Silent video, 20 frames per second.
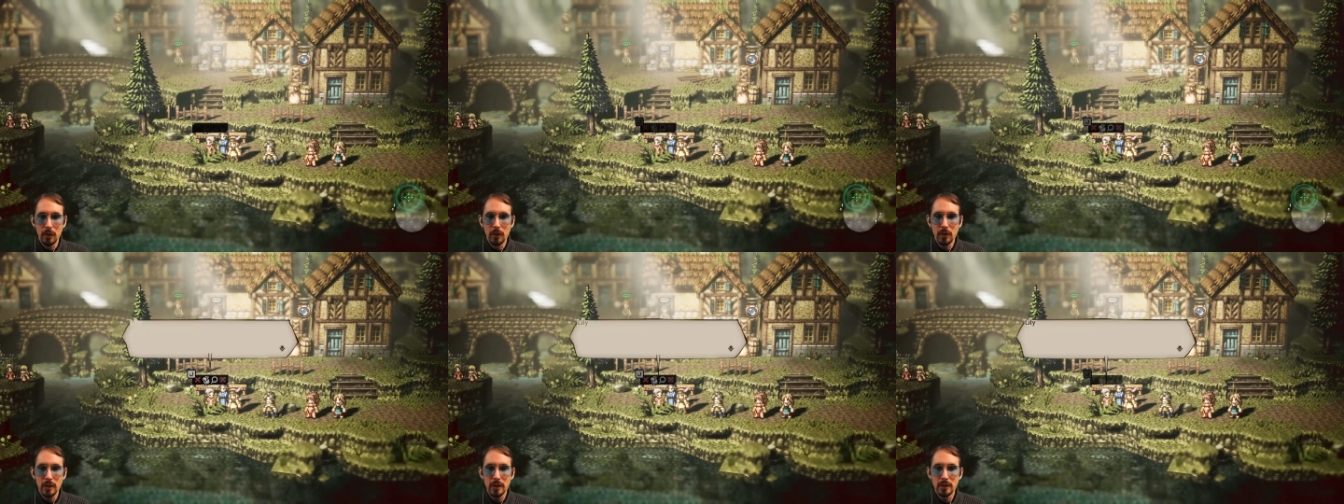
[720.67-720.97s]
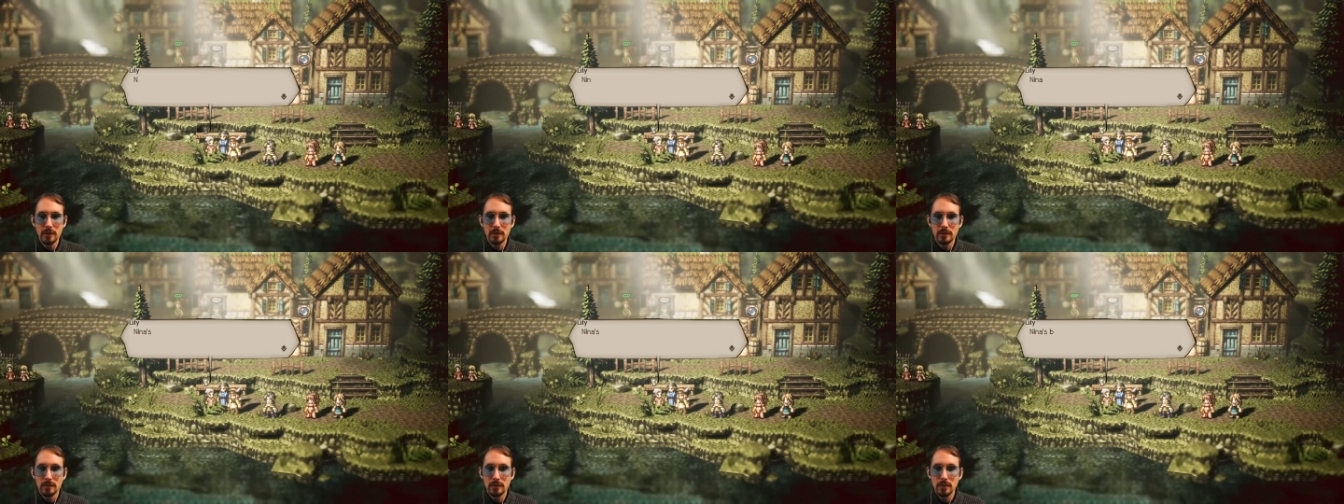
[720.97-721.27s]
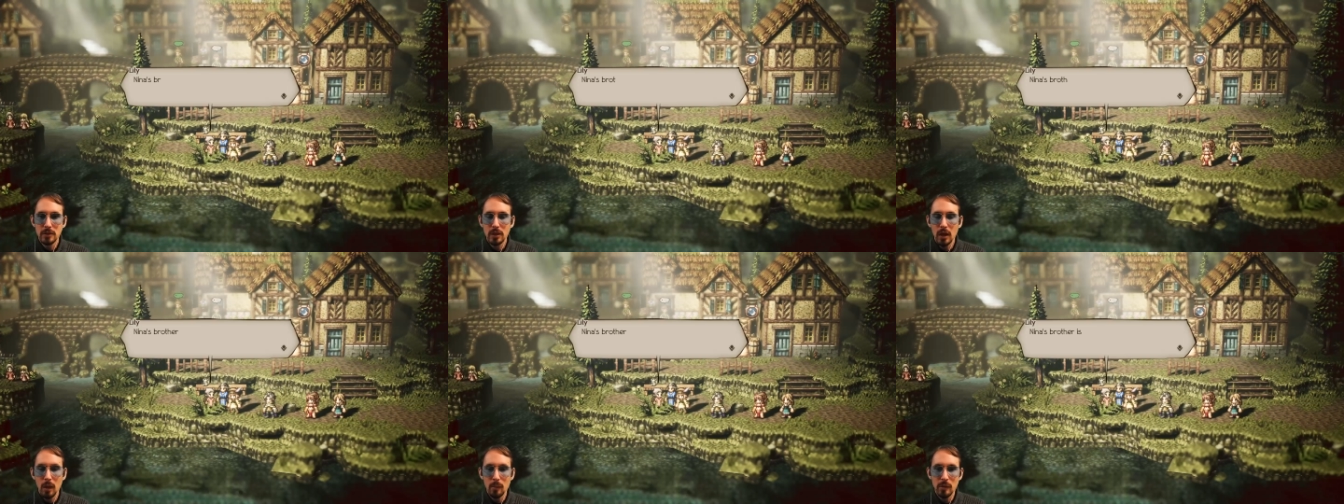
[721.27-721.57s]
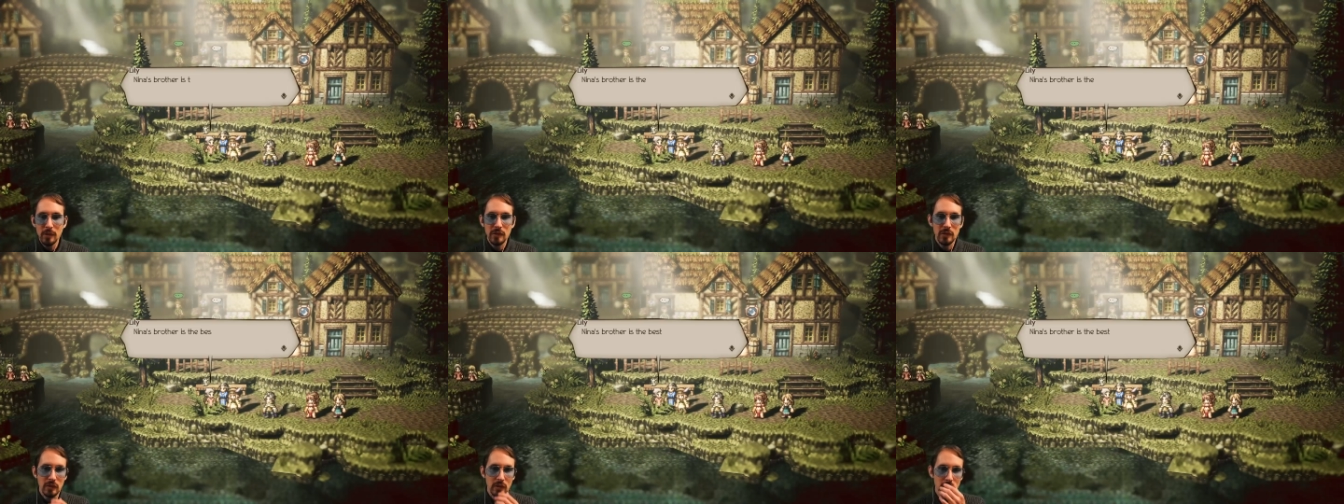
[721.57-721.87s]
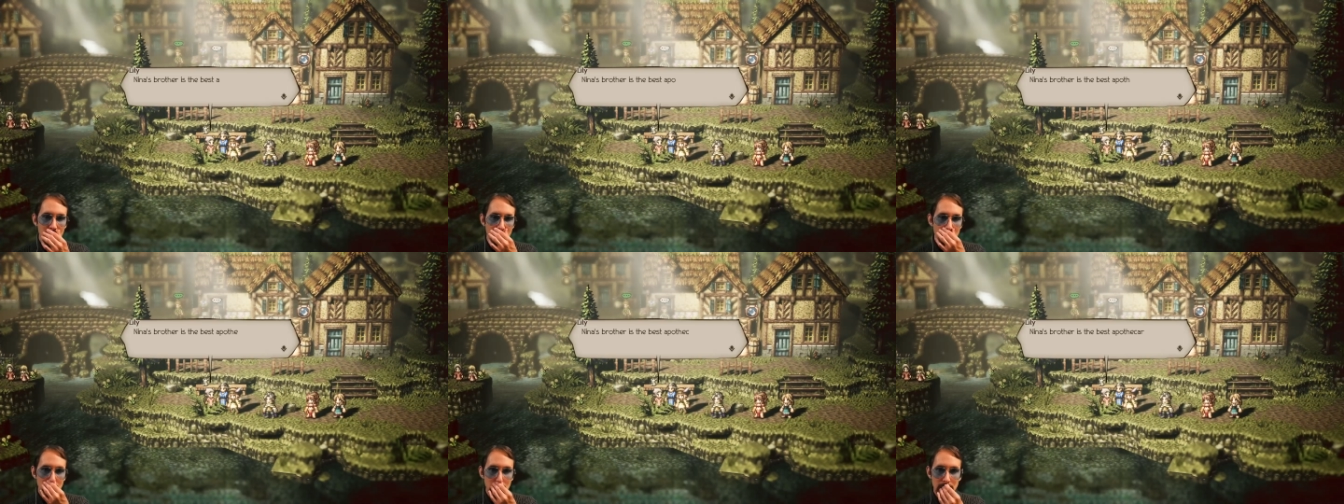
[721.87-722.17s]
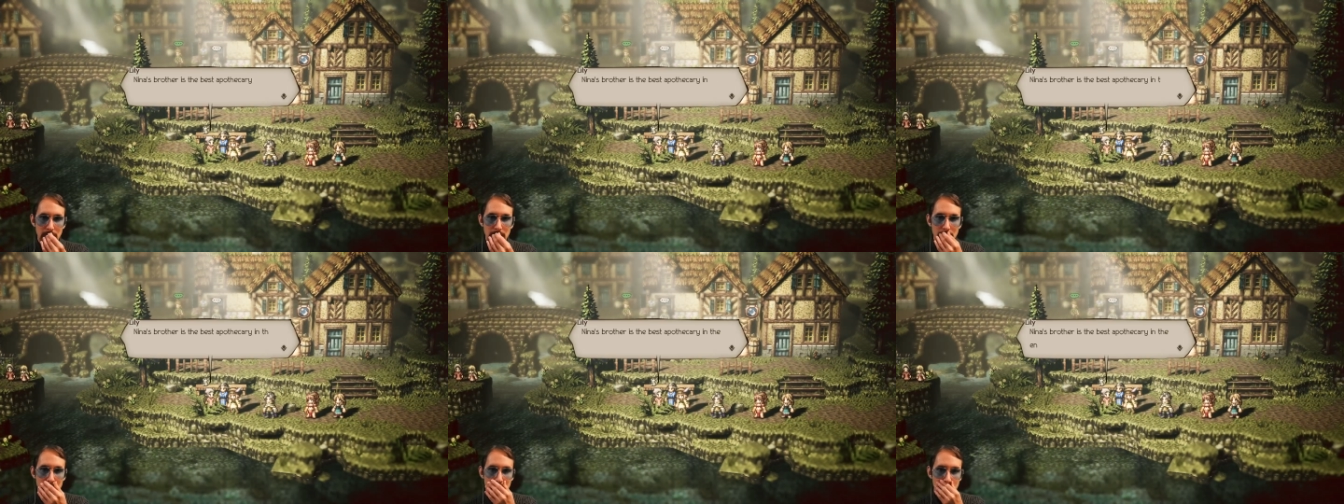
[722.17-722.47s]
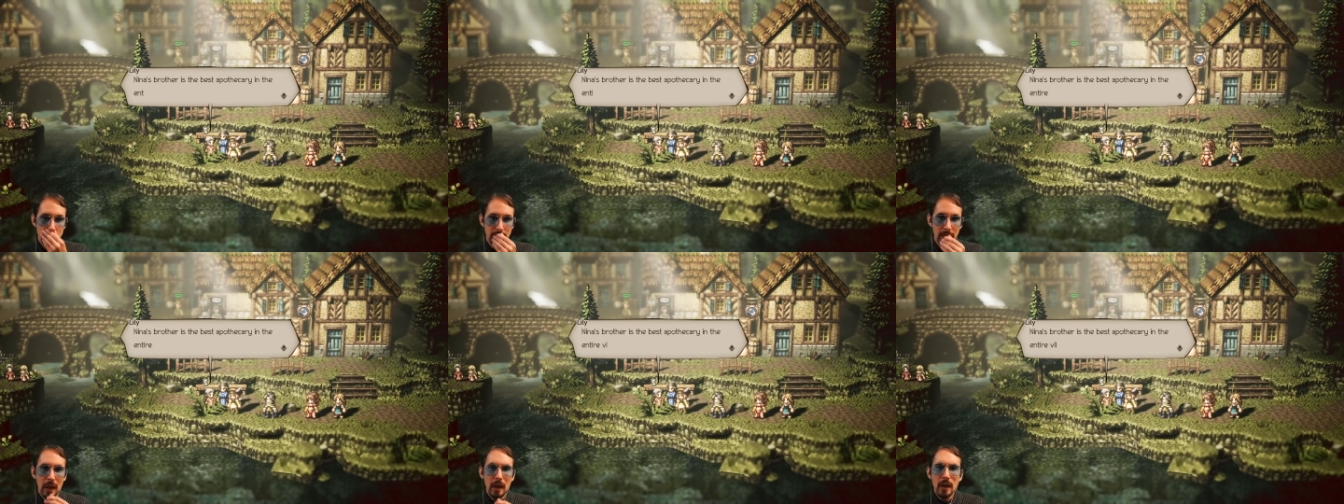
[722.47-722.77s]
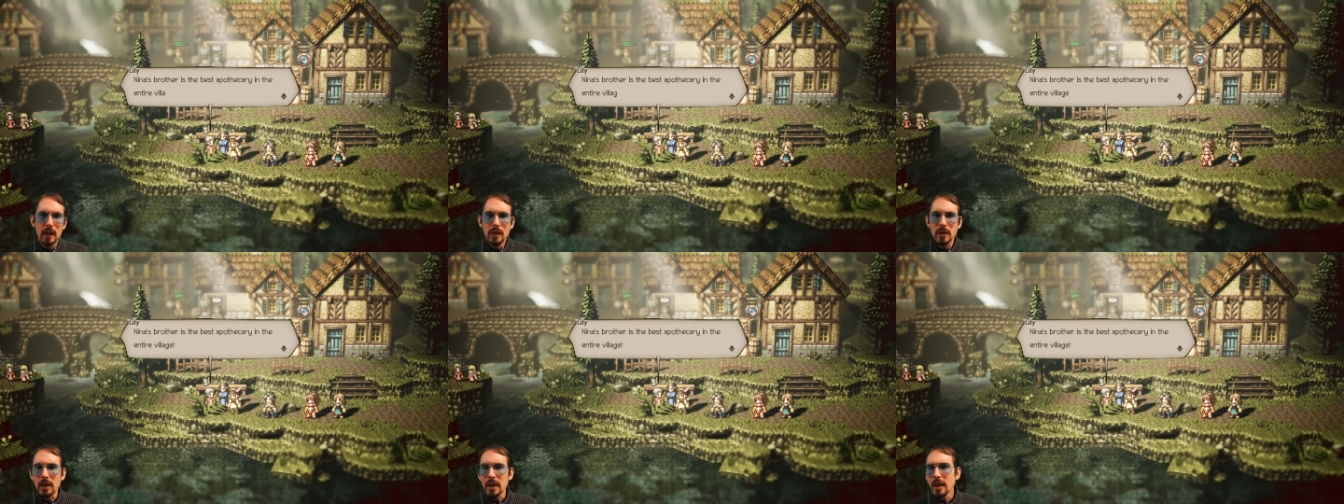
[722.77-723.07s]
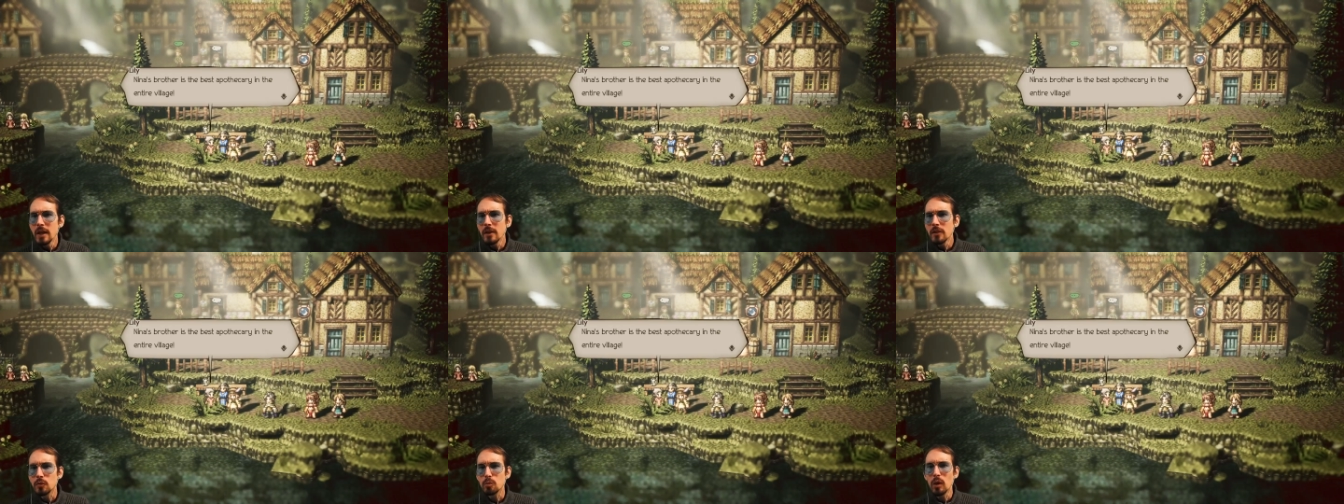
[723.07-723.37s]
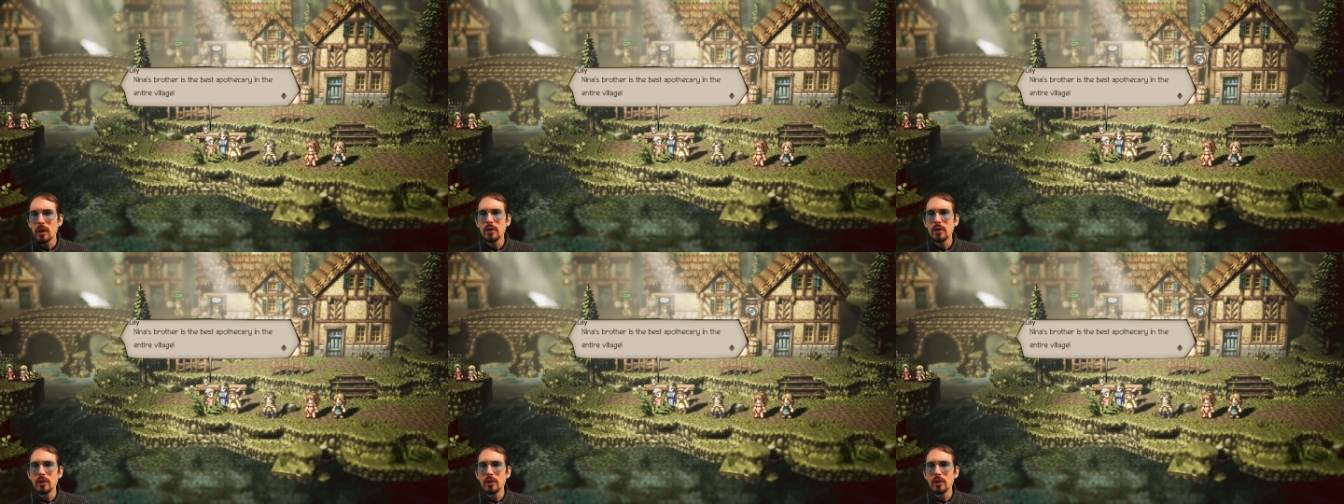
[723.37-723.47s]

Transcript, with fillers: Very hey. common sense. Nina's